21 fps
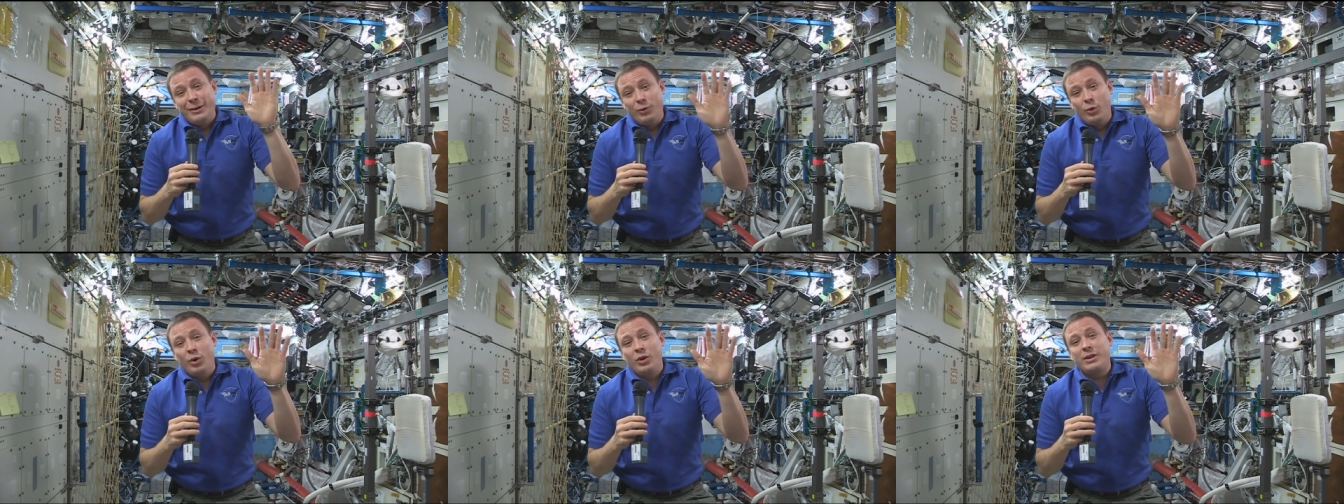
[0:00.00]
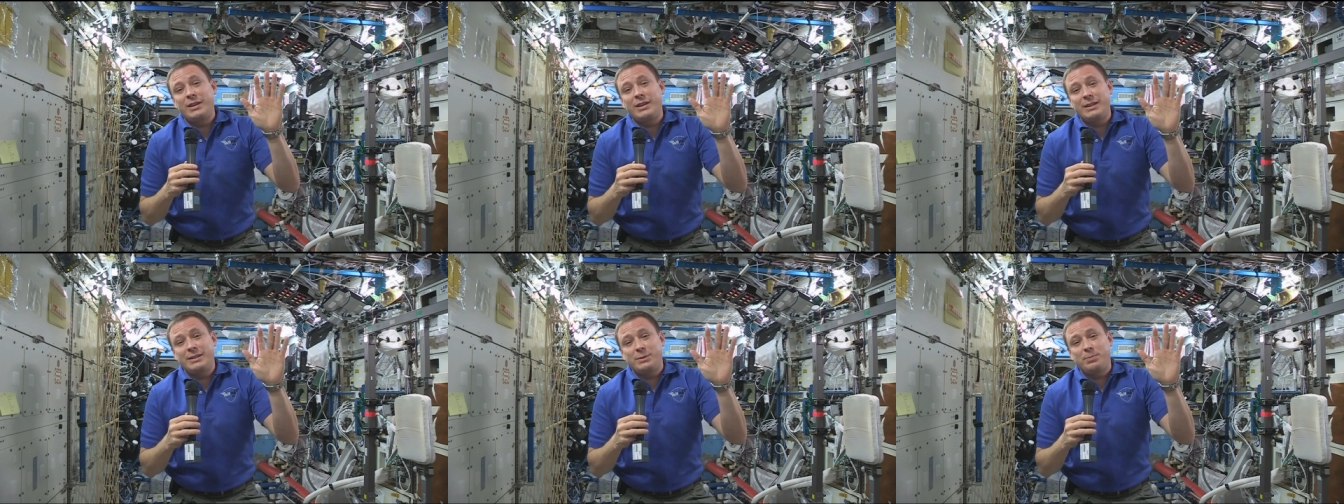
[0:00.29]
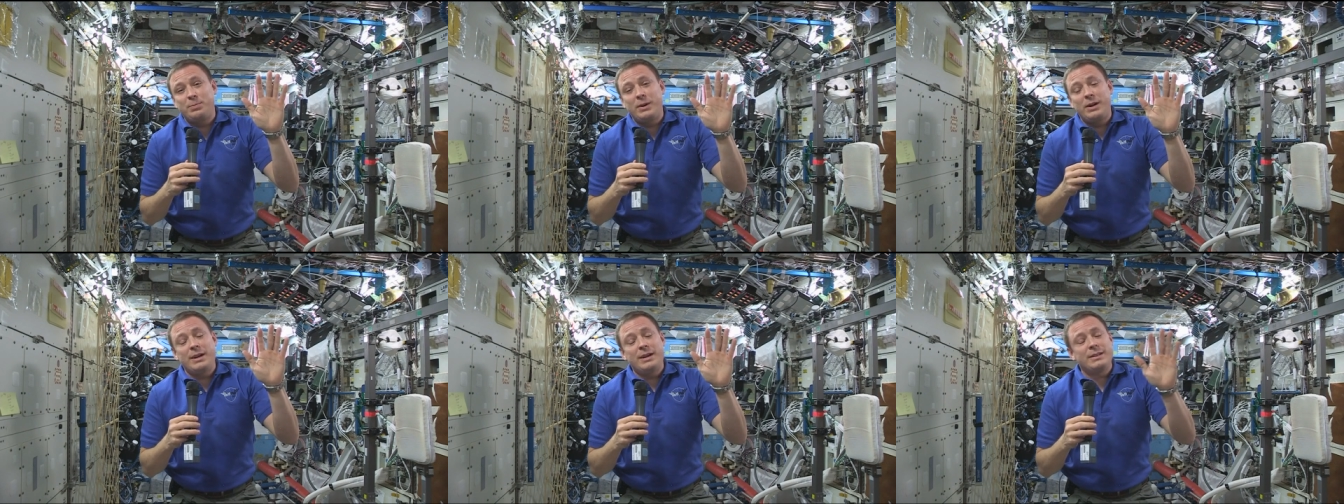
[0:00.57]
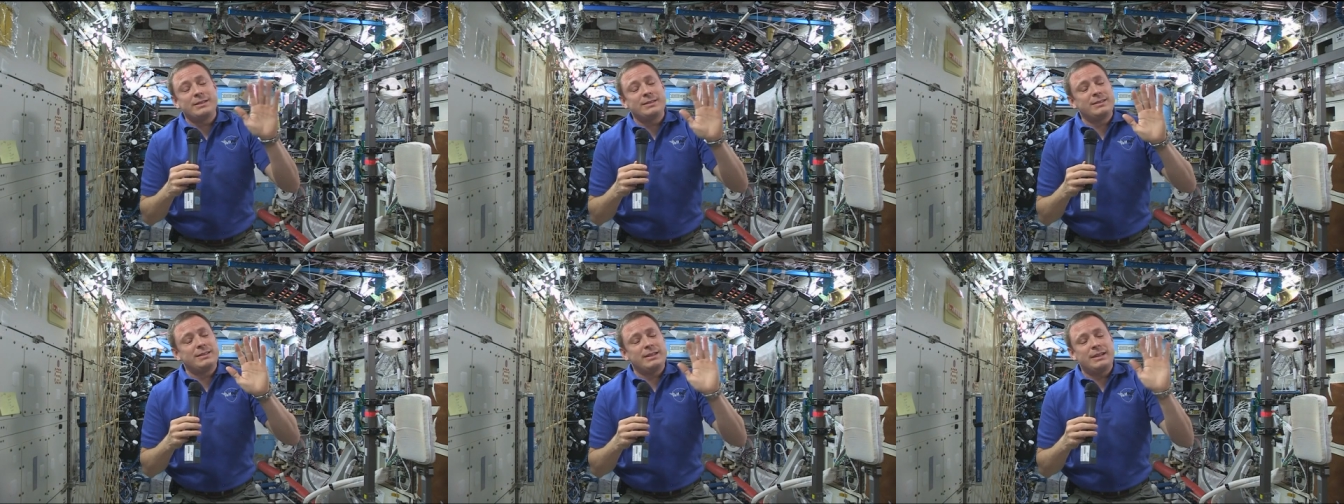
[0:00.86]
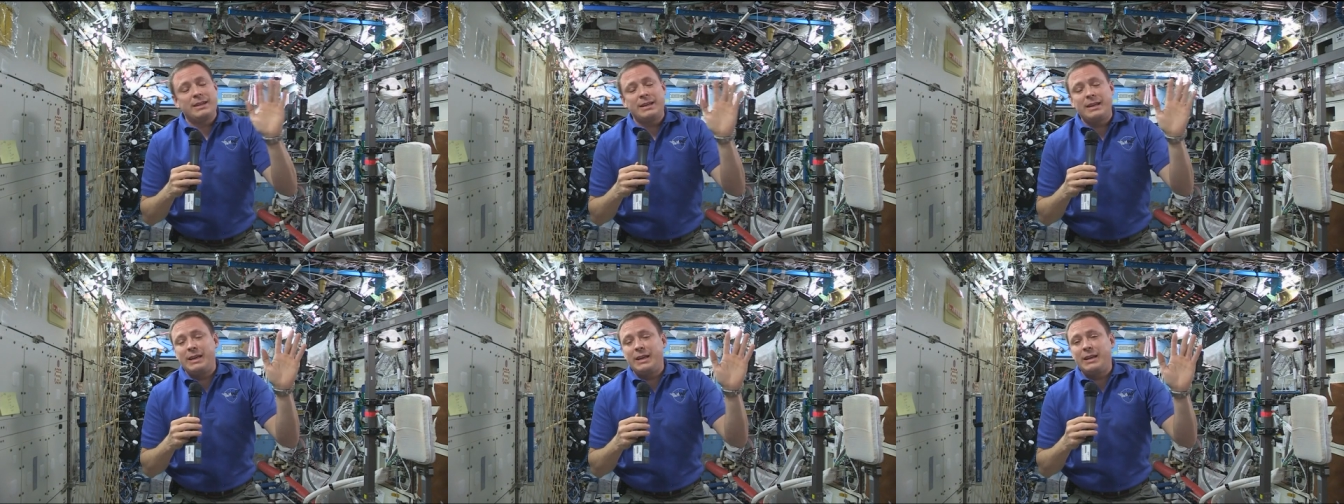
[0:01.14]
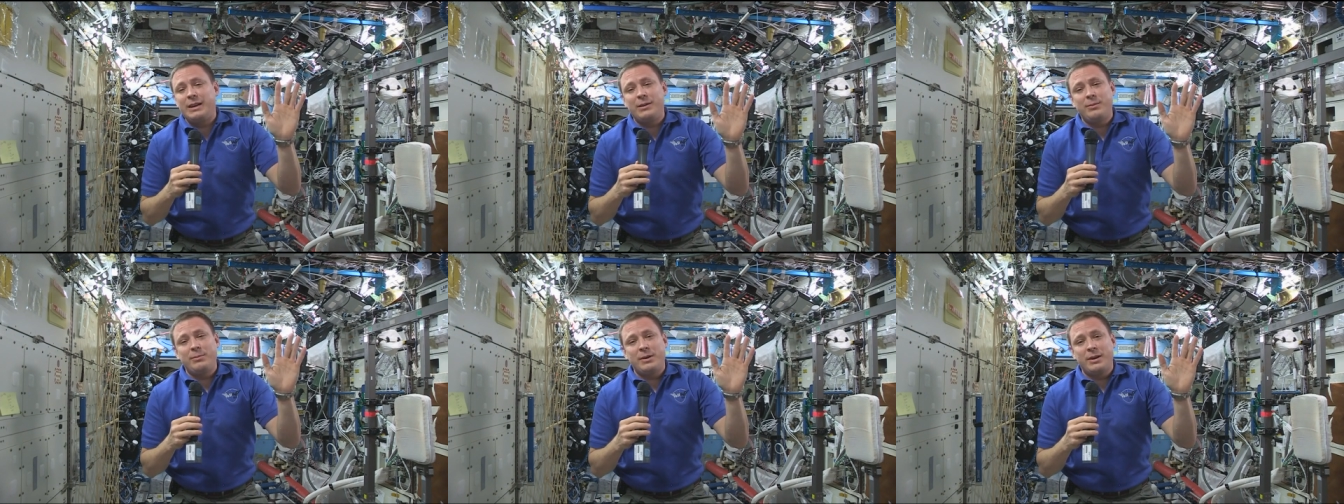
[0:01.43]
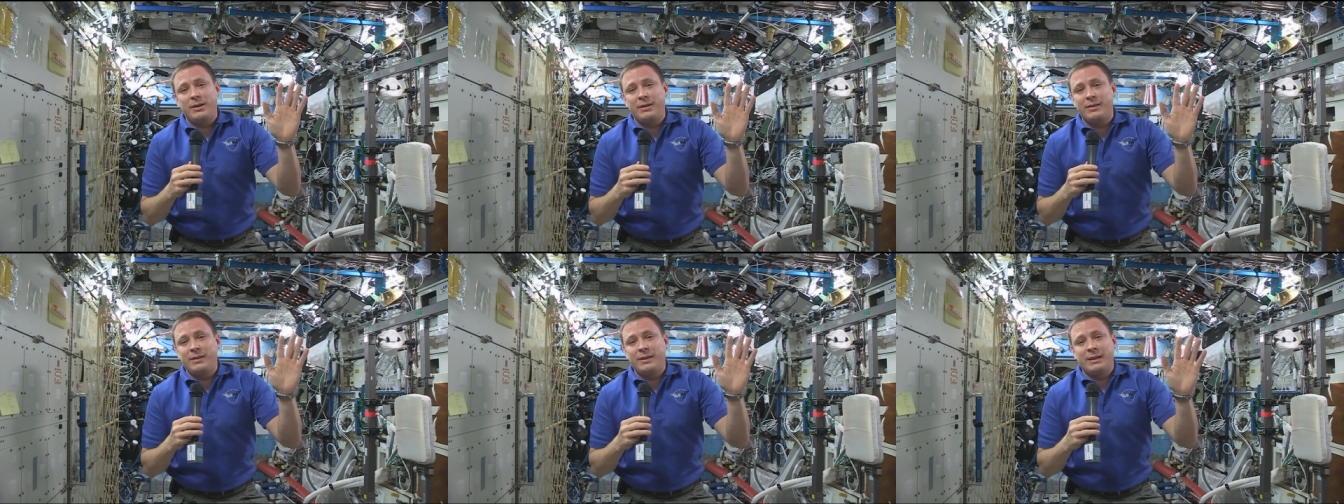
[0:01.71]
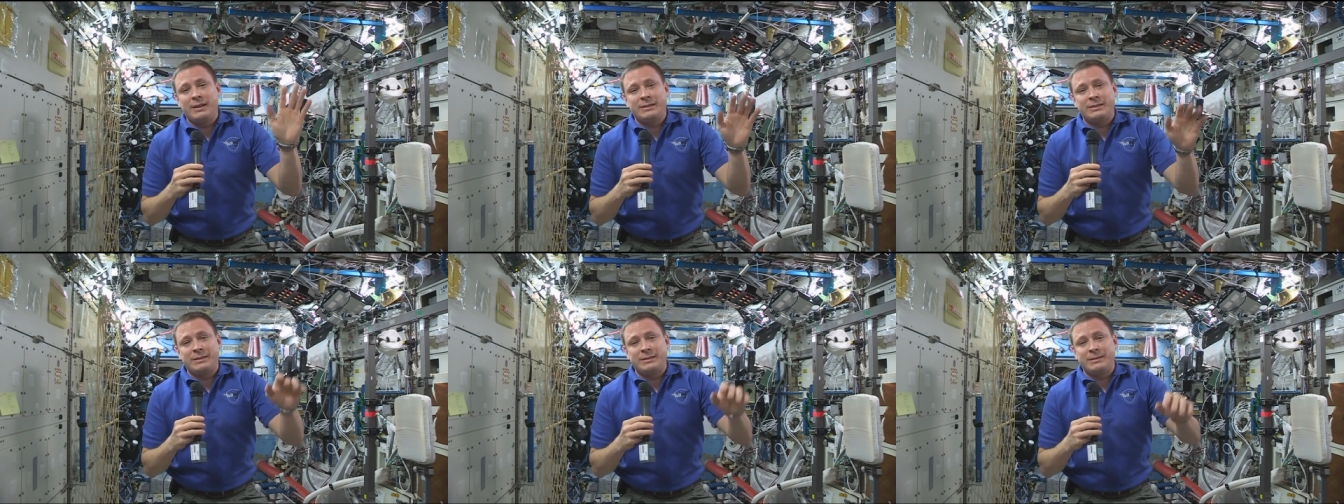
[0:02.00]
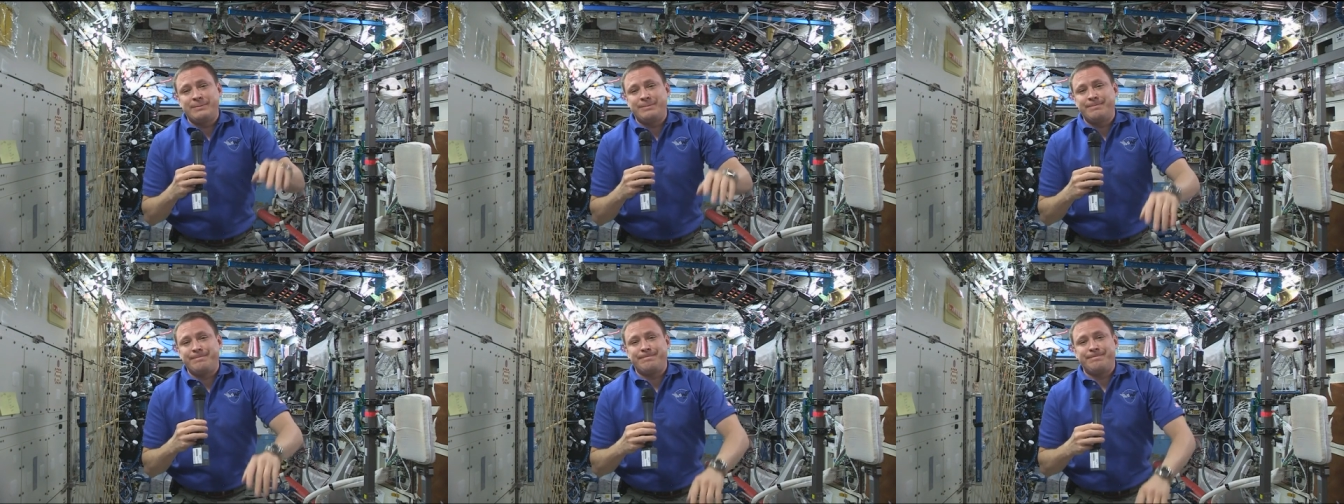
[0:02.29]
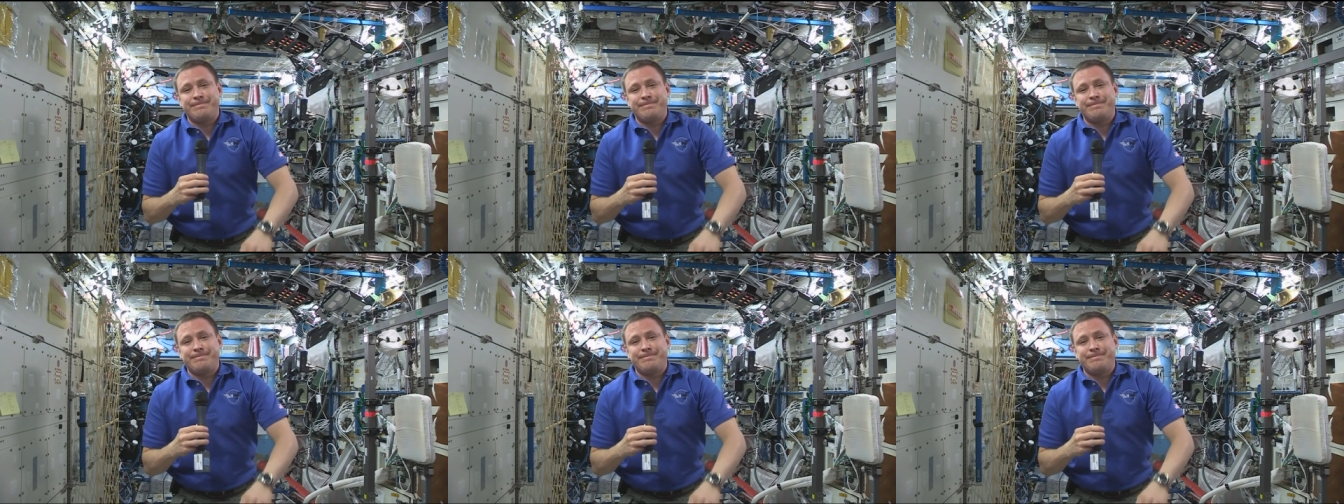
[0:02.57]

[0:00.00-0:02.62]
work experience, it doesn't get any better than this.